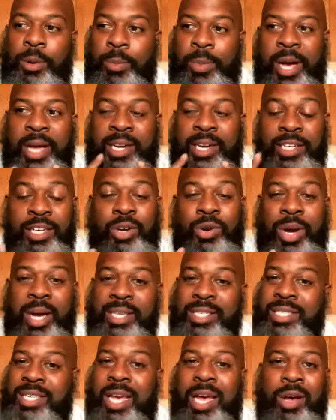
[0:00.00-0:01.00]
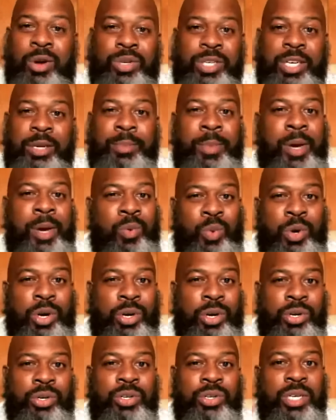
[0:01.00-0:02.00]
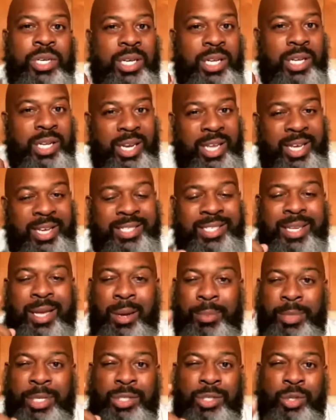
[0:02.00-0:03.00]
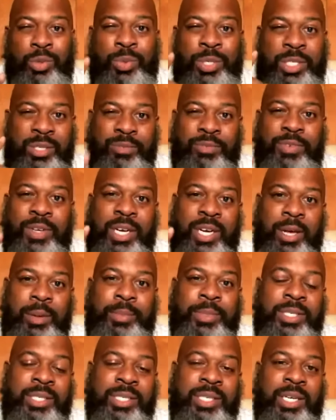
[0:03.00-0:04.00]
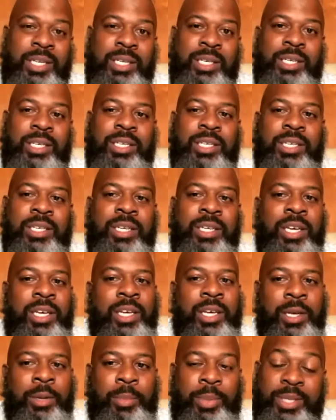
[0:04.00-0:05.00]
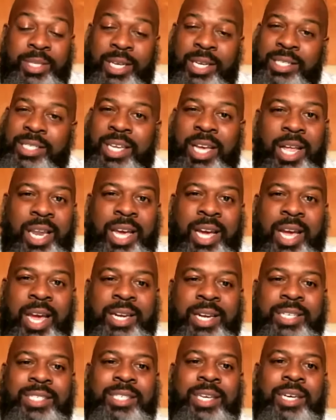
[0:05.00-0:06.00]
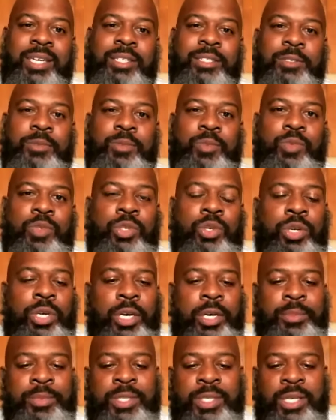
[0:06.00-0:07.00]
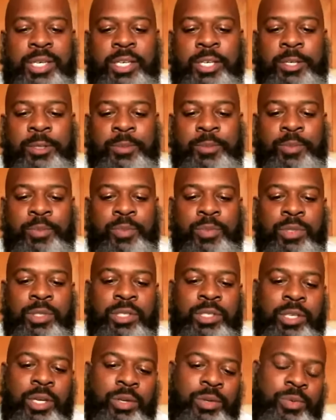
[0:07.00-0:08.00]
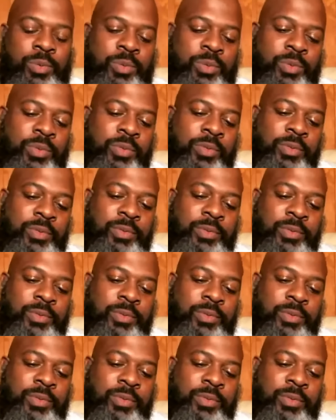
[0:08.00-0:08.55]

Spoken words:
And everybody know I say I don't give my word unless I'm going to do what the fuck I'm going to say. But that's all I got to say. You know what I'm saying? So,